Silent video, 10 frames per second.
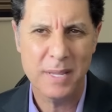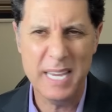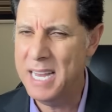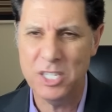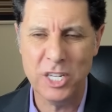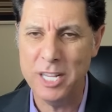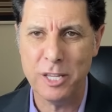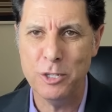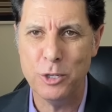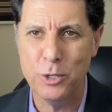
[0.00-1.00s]
It has
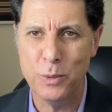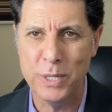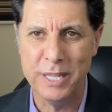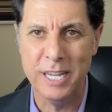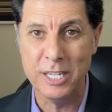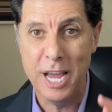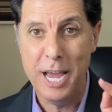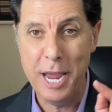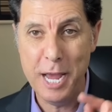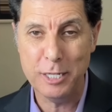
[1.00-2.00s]
nothing to do with this.
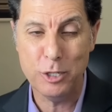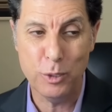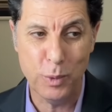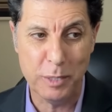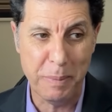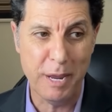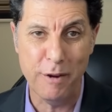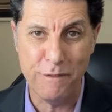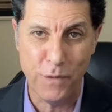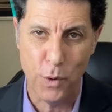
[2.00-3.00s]
It has to do with
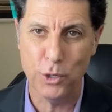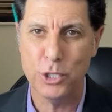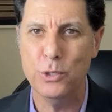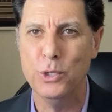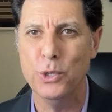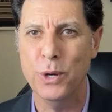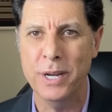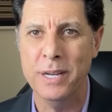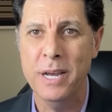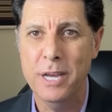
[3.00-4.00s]
being forced to
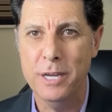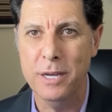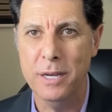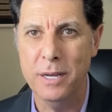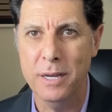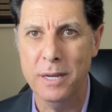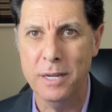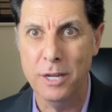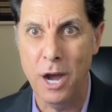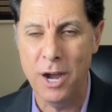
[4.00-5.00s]
join
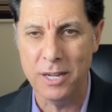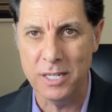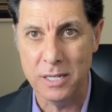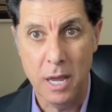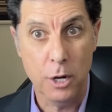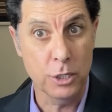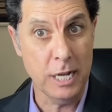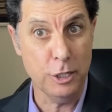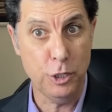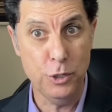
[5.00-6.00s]
AUKUS, because
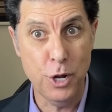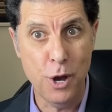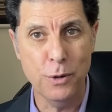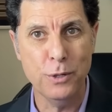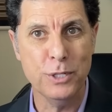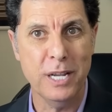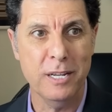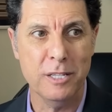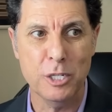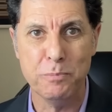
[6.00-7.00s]
as you know, New
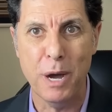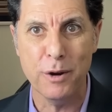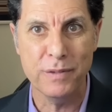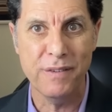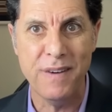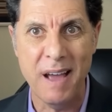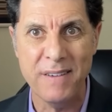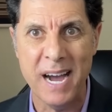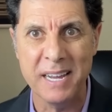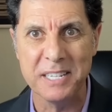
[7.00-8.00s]
Zealand is part of the Five
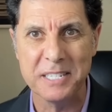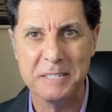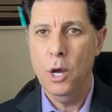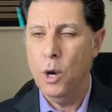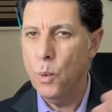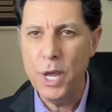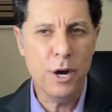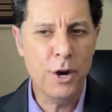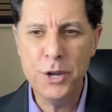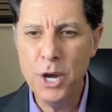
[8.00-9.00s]
Eyes. We
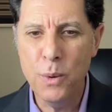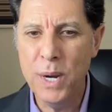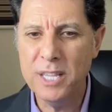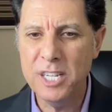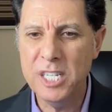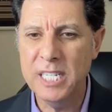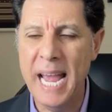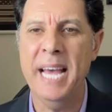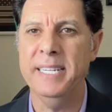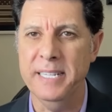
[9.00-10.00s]
all know where this is
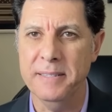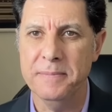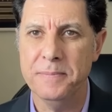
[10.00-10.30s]
headed.